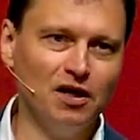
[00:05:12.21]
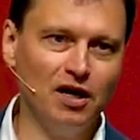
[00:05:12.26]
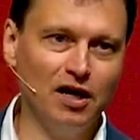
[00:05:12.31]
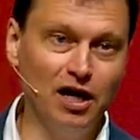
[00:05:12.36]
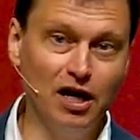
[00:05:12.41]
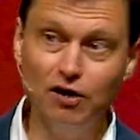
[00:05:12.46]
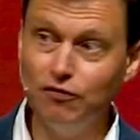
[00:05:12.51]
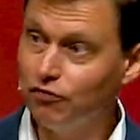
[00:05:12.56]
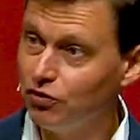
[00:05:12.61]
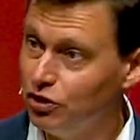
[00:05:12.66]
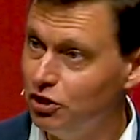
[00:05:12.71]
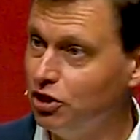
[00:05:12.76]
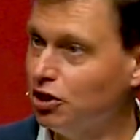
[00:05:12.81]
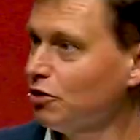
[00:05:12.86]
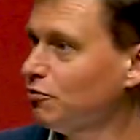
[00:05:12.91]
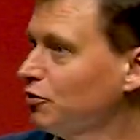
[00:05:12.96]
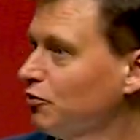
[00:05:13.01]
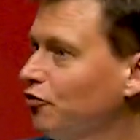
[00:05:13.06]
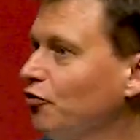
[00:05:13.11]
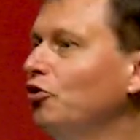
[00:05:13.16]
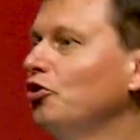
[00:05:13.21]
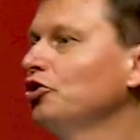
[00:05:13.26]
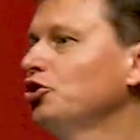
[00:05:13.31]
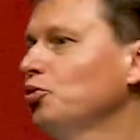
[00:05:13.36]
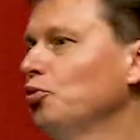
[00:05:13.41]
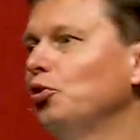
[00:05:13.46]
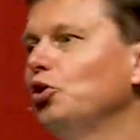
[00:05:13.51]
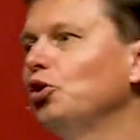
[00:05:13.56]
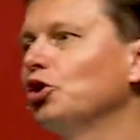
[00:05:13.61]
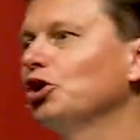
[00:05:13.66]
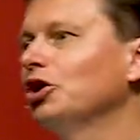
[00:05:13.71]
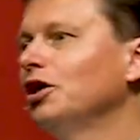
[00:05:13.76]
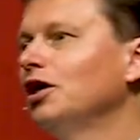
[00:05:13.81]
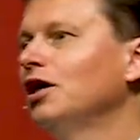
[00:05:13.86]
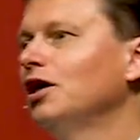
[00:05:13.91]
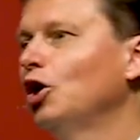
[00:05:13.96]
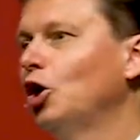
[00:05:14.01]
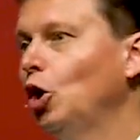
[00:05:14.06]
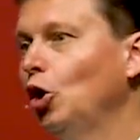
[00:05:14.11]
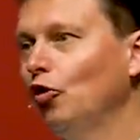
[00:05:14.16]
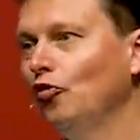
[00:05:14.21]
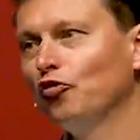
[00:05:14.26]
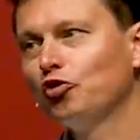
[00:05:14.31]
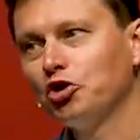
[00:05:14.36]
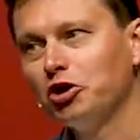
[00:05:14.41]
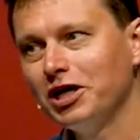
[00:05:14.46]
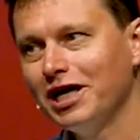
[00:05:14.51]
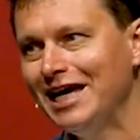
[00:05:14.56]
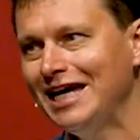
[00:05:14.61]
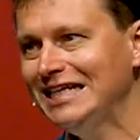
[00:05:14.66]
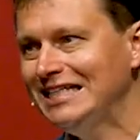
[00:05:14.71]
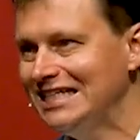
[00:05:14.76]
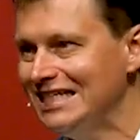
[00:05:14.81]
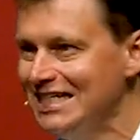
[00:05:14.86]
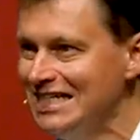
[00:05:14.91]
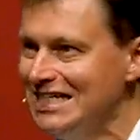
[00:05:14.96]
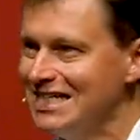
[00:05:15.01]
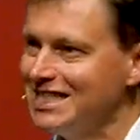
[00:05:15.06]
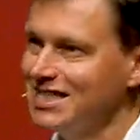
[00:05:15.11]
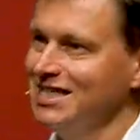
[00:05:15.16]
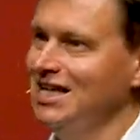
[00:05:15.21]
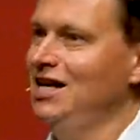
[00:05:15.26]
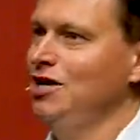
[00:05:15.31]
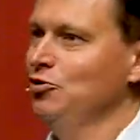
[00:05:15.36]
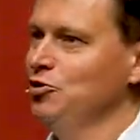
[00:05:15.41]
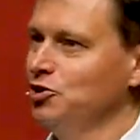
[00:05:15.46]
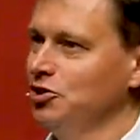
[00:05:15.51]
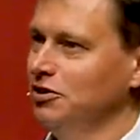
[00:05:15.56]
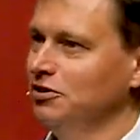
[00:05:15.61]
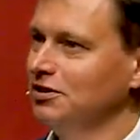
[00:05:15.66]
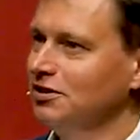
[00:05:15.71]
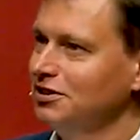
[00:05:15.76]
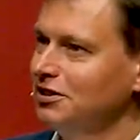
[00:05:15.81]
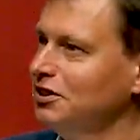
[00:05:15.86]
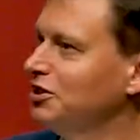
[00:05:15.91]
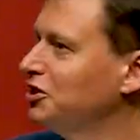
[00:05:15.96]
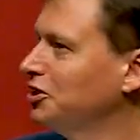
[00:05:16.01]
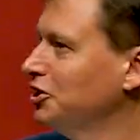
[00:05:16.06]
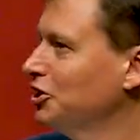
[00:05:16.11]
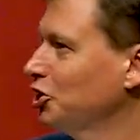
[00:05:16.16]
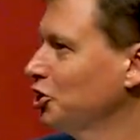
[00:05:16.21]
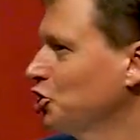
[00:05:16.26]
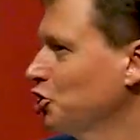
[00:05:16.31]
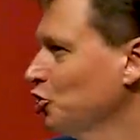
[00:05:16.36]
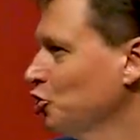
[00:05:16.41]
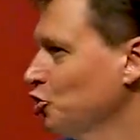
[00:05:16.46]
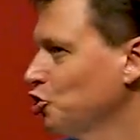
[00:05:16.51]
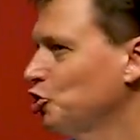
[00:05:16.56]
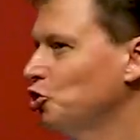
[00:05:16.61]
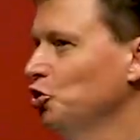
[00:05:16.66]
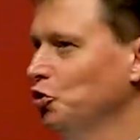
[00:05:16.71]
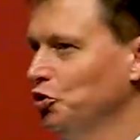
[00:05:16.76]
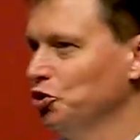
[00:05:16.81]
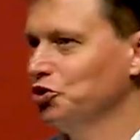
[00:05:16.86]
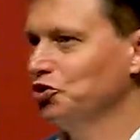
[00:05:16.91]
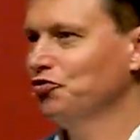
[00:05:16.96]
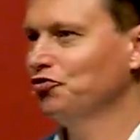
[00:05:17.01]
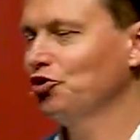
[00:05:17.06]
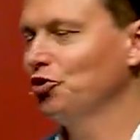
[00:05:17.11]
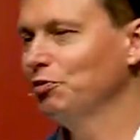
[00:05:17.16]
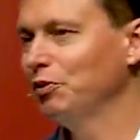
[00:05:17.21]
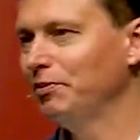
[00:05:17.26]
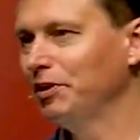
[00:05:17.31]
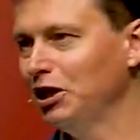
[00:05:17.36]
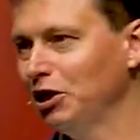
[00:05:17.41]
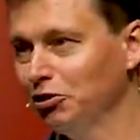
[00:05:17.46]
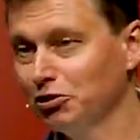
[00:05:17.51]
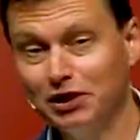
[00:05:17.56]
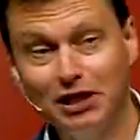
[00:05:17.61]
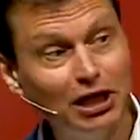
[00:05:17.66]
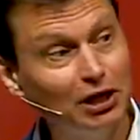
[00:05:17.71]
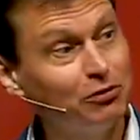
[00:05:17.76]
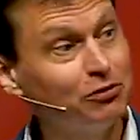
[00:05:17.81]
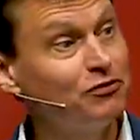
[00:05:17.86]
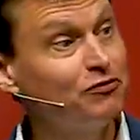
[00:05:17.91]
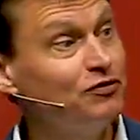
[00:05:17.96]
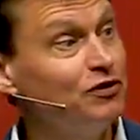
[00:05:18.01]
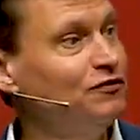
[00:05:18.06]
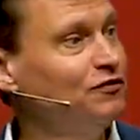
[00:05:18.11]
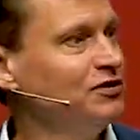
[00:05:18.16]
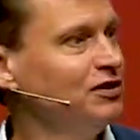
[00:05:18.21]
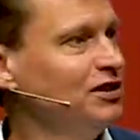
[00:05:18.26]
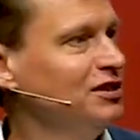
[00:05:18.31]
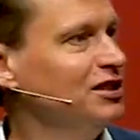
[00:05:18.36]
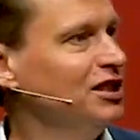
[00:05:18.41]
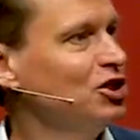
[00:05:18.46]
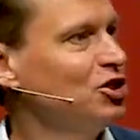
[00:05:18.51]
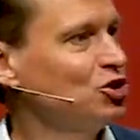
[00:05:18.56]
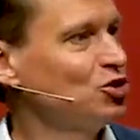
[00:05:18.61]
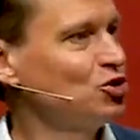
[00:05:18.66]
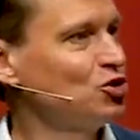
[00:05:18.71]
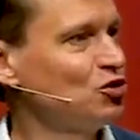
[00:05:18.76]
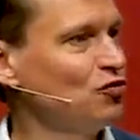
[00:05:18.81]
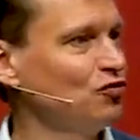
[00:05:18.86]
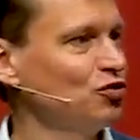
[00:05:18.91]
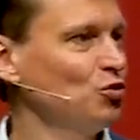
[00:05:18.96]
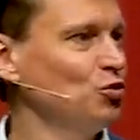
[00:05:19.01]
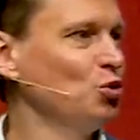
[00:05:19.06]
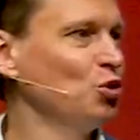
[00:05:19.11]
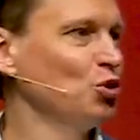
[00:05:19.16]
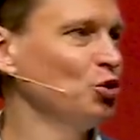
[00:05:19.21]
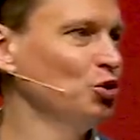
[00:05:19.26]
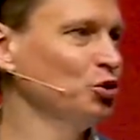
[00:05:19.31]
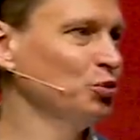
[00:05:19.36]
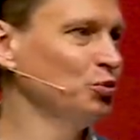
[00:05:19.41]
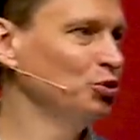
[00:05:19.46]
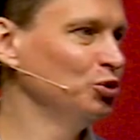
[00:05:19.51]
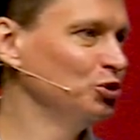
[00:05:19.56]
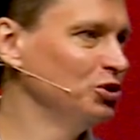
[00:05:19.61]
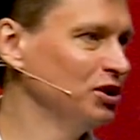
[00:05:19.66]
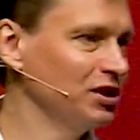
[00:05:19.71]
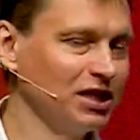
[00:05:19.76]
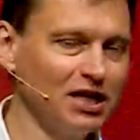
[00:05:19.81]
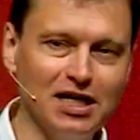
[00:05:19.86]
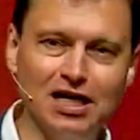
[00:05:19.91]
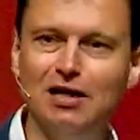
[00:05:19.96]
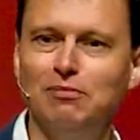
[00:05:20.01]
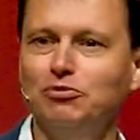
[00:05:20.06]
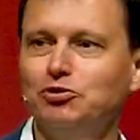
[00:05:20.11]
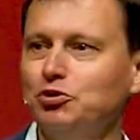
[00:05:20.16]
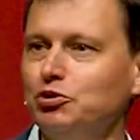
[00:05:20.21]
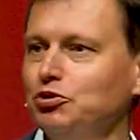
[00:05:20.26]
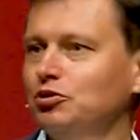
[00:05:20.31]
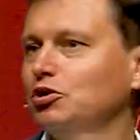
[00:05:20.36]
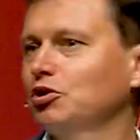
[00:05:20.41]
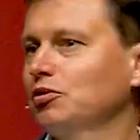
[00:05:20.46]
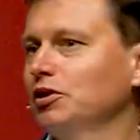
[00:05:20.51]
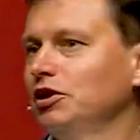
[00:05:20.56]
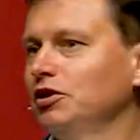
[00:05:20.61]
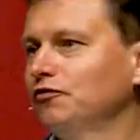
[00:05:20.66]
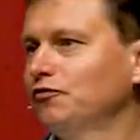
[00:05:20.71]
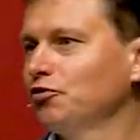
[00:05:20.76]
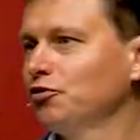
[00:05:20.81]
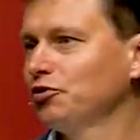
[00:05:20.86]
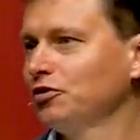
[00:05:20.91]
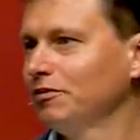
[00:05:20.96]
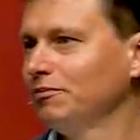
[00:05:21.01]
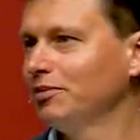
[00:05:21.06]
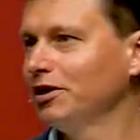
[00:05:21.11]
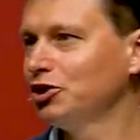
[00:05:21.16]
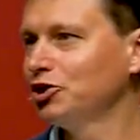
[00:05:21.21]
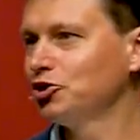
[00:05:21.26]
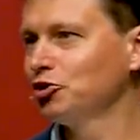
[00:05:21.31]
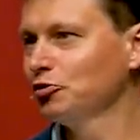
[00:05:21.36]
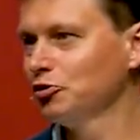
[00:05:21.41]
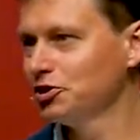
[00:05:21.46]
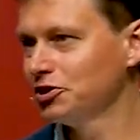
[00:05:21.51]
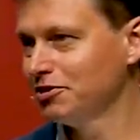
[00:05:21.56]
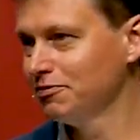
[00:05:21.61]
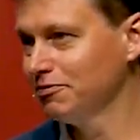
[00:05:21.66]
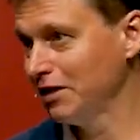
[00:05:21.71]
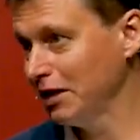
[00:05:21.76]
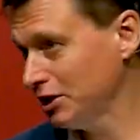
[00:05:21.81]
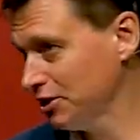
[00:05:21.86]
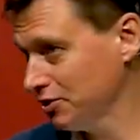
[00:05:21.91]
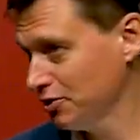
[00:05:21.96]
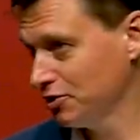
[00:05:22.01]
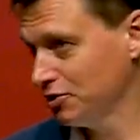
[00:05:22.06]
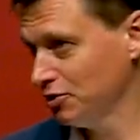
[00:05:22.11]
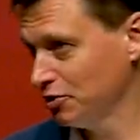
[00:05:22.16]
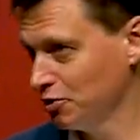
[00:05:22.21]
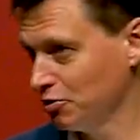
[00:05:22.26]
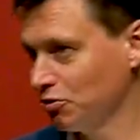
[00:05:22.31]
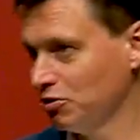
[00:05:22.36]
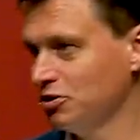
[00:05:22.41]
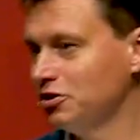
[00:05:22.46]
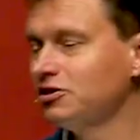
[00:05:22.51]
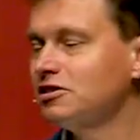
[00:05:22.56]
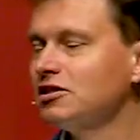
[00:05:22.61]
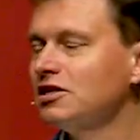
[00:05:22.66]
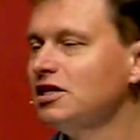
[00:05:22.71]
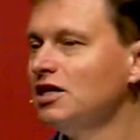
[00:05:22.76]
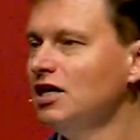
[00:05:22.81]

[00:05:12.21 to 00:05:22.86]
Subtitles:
Every year before the war, over 80,000 international students from about 150 nations of the world would come to Ukraine for their bachelor's and master's degrees.